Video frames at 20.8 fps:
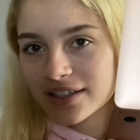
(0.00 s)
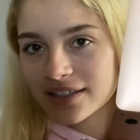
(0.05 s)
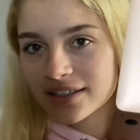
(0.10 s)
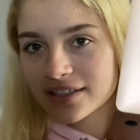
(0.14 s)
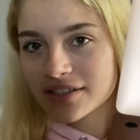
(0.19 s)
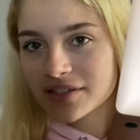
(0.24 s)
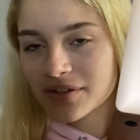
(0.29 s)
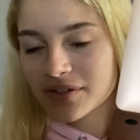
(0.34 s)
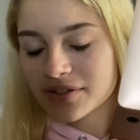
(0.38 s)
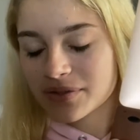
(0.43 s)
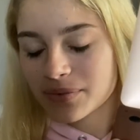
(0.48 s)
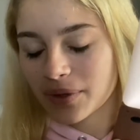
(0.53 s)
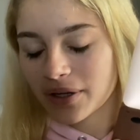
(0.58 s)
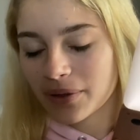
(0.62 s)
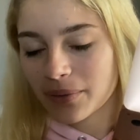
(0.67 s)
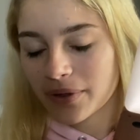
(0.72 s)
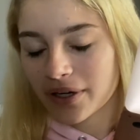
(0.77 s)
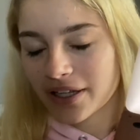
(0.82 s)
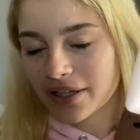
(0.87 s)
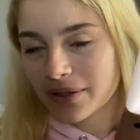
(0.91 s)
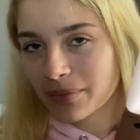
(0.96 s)
So it's like
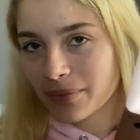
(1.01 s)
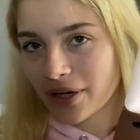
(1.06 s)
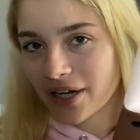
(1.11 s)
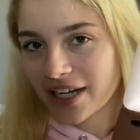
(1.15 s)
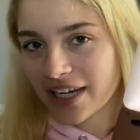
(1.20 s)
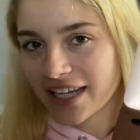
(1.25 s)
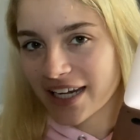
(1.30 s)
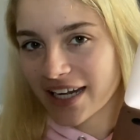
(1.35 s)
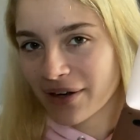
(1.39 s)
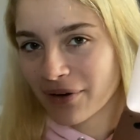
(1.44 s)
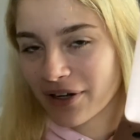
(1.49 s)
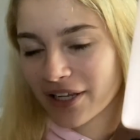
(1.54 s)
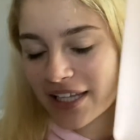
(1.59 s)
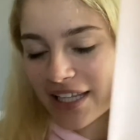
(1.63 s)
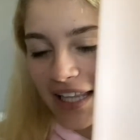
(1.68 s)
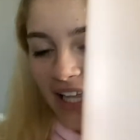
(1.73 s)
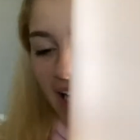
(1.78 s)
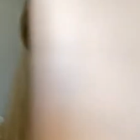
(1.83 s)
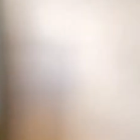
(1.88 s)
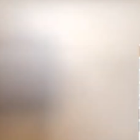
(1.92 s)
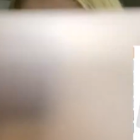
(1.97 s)
really pretty and I really
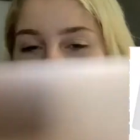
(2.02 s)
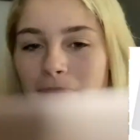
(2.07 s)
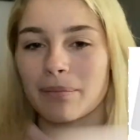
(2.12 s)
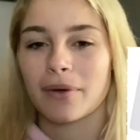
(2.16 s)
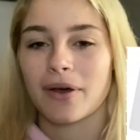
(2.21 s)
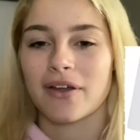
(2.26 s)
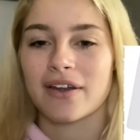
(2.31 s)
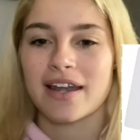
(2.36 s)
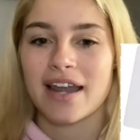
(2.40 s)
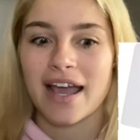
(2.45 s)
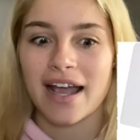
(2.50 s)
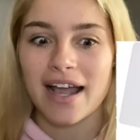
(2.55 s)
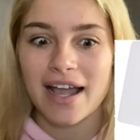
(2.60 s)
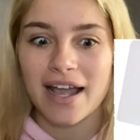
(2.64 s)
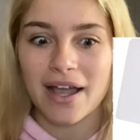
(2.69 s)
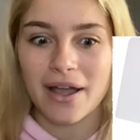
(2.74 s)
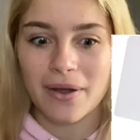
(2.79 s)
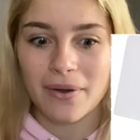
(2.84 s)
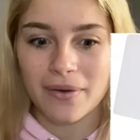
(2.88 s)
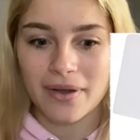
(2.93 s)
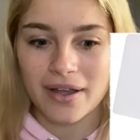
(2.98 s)
like it. But
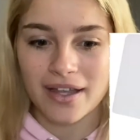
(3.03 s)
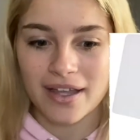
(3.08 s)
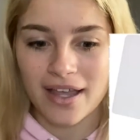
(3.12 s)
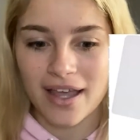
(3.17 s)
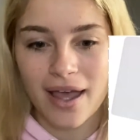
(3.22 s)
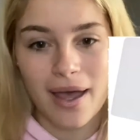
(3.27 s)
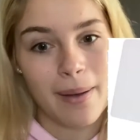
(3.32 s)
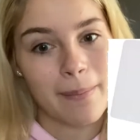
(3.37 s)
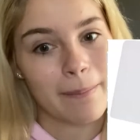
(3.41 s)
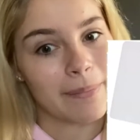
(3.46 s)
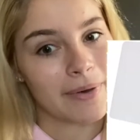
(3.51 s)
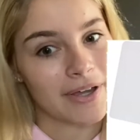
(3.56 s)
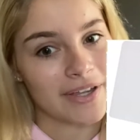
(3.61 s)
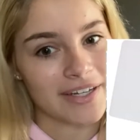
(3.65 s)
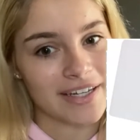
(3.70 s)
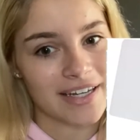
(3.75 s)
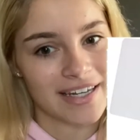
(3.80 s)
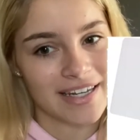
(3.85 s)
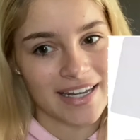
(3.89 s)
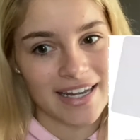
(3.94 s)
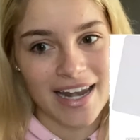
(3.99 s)
now I
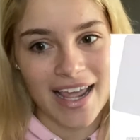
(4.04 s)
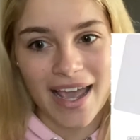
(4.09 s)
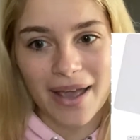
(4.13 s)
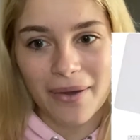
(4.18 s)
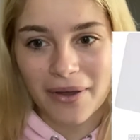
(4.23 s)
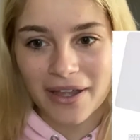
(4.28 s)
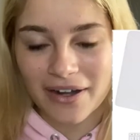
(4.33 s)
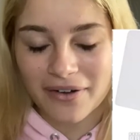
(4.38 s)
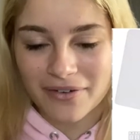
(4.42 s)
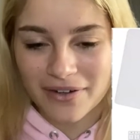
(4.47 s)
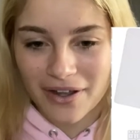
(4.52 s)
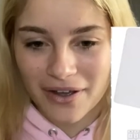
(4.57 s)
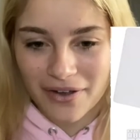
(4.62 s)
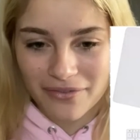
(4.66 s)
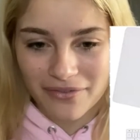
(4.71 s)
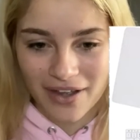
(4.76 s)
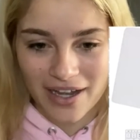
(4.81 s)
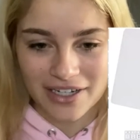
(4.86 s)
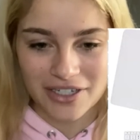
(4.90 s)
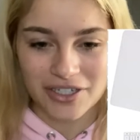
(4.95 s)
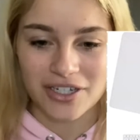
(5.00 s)
don't know if
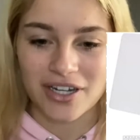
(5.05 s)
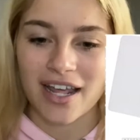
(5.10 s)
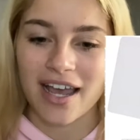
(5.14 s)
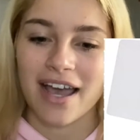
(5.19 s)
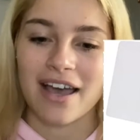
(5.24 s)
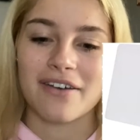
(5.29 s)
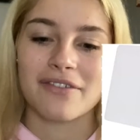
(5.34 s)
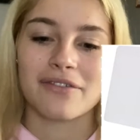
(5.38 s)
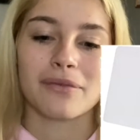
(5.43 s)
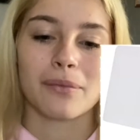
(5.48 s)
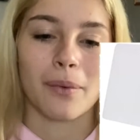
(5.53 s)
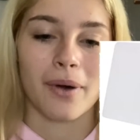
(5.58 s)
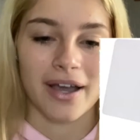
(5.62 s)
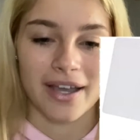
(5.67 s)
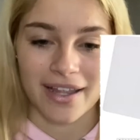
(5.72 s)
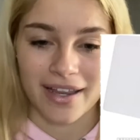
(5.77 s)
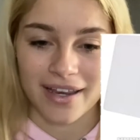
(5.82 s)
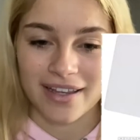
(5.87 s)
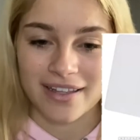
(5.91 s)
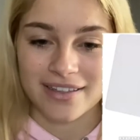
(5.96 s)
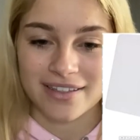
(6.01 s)
I should have
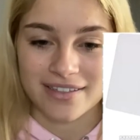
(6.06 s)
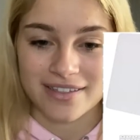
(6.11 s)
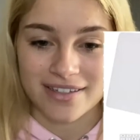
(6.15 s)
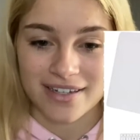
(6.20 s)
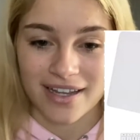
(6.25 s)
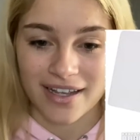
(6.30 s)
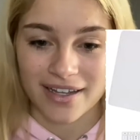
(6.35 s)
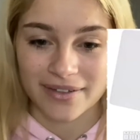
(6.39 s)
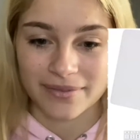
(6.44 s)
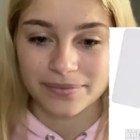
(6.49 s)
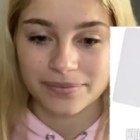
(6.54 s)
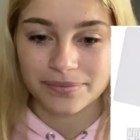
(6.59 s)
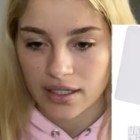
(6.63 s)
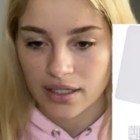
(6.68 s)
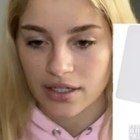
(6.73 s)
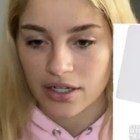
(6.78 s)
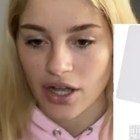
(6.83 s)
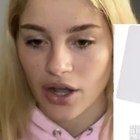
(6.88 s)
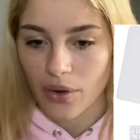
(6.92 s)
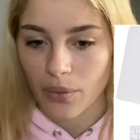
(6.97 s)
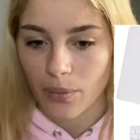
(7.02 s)
white instead.
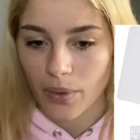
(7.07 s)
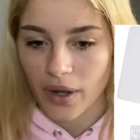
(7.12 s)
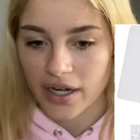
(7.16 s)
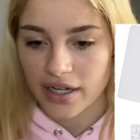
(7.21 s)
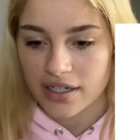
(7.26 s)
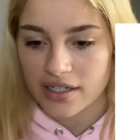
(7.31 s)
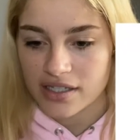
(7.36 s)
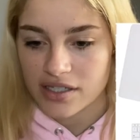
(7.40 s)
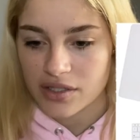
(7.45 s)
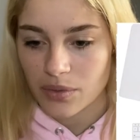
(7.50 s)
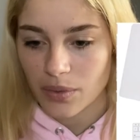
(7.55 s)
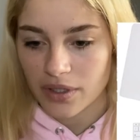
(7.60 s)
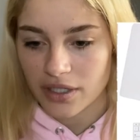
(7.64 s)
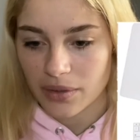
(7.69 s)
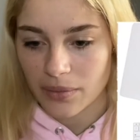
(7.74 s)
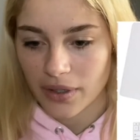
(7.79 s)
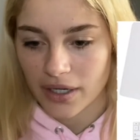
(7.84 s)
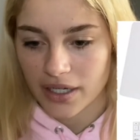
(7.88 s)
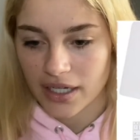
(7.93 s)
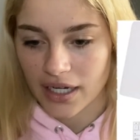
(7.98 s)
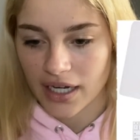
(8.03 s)
No, white is
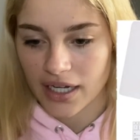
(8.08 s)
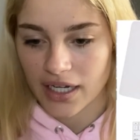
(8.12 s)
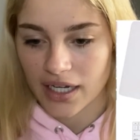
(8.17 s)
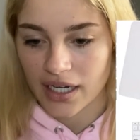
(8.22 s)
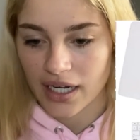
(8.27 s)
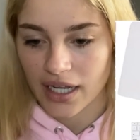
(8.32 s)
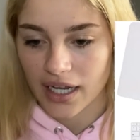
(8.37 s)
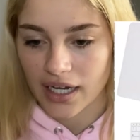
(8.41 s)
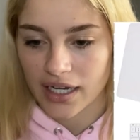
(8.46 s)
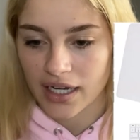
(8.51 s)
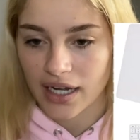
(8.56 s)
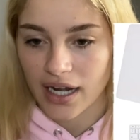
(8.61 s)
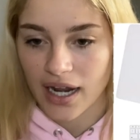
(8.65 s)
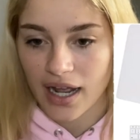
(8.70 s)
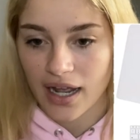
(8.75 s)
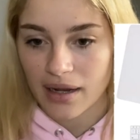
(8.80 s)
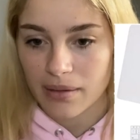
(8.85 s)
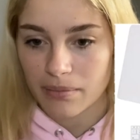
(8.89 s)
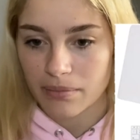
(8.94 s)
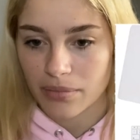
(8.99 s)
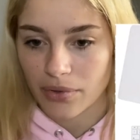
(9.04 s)
$21.99 and
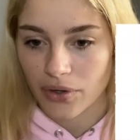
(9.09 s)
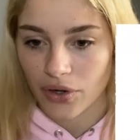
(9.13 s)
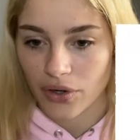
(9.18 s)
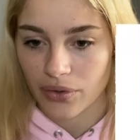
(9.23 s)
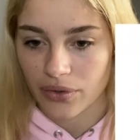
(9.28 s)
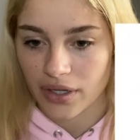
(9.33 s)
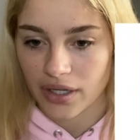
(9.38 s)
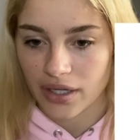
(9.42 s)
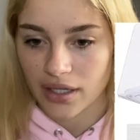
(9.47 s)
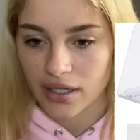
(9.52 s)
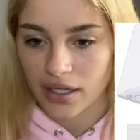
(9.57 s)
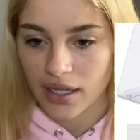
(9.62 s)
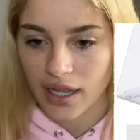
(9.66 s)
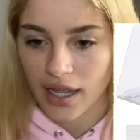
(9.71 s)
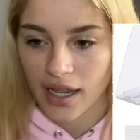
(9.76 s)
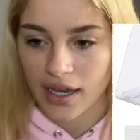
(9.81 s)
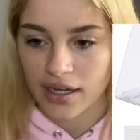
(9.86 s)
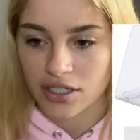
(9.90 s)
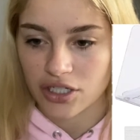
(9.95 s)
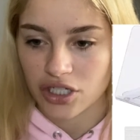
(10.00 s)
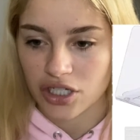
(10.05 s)
I'm broke
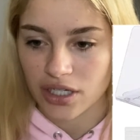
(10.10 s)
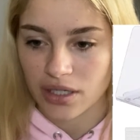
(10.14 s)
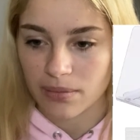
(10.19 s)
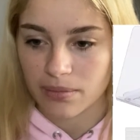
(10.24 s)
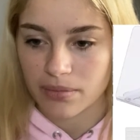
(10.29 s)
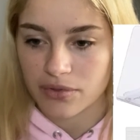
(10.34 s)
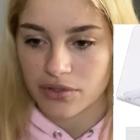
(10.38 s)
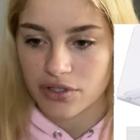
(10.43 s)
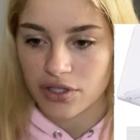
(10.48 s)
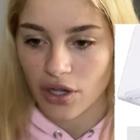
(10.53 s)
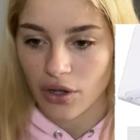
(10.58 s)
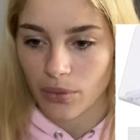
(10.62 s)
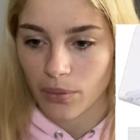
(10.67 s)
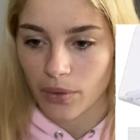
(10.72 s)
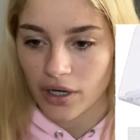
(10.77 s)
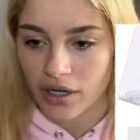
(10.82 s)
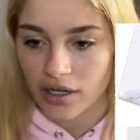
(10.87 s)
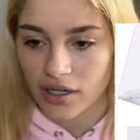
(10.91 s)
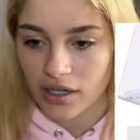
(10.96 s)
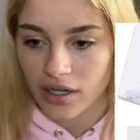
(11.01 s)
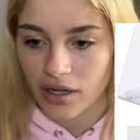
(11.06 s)
and cheap. So we're
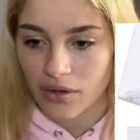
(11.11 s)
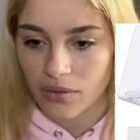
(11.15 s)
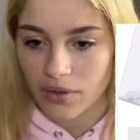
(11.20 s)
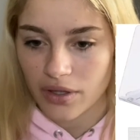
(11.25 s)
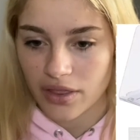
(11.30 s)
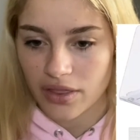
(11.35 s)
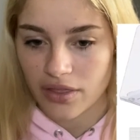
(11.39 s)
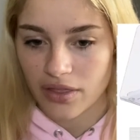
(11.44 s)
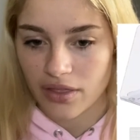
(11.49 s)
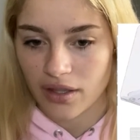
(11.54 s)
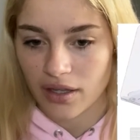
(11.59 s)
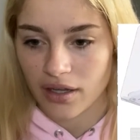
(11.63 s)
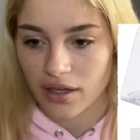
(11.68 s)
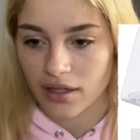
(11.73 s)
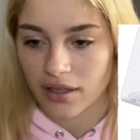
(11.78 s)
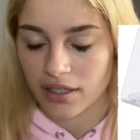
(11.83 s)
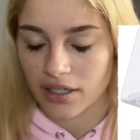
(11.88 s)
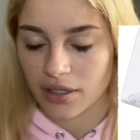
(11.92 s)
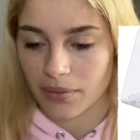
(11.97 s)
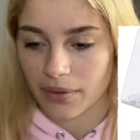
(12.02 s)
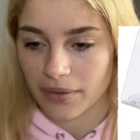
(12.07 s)
gonna go with the
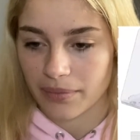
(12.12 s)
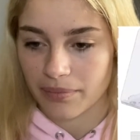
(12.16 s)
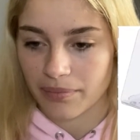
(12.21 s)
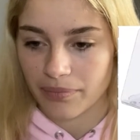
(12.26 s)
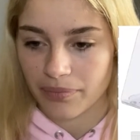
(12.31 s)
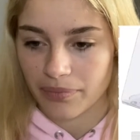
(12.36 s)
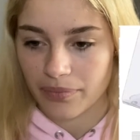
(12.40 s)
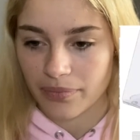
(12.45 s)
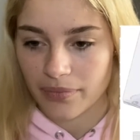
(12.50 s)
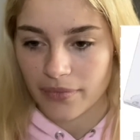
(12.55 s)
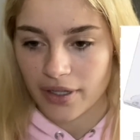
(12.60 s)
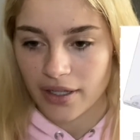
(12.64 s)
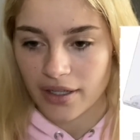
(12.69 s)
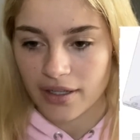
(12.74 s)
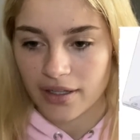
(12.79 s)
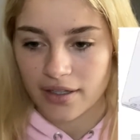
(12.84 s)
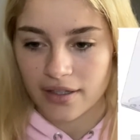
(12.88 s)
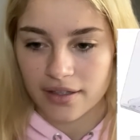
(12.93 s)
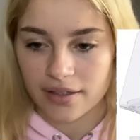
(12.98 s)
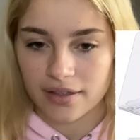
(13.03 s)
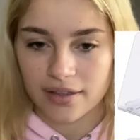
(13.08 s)
clear one.
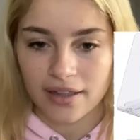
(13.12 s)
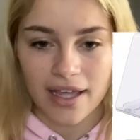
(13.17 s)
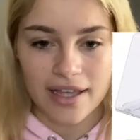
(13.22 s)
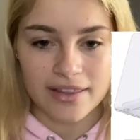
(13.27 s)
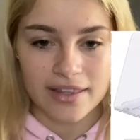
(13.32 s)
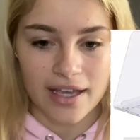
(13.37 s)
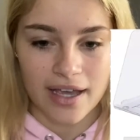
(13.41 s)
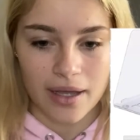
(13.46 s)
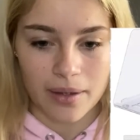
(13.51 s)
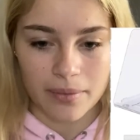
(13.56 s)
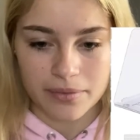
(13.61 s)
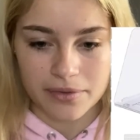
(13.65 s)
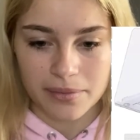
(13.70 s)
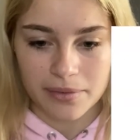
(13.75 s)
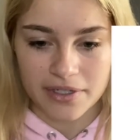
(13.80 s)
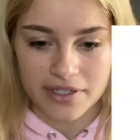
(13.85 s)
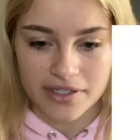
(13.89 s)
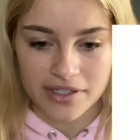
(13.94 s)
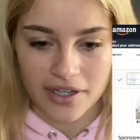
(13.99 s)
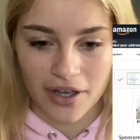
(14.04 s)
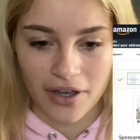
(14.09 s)
Glad that helped me
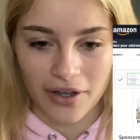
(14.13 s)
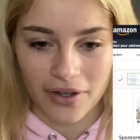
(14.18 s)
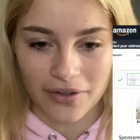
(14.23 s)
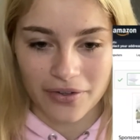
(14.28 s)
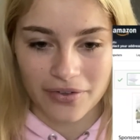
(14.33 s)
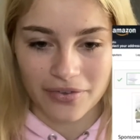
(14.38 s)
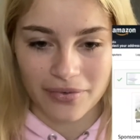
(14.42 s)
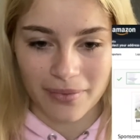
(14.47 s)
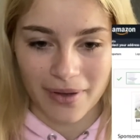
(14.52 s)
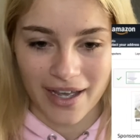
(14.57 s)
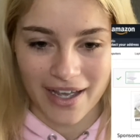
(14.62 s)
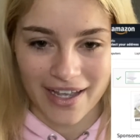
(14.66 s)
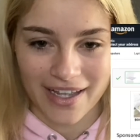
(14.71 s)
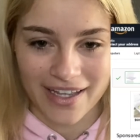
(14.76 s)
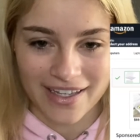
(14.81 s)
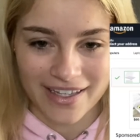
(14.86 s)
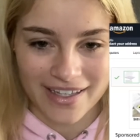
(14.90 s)
solve my...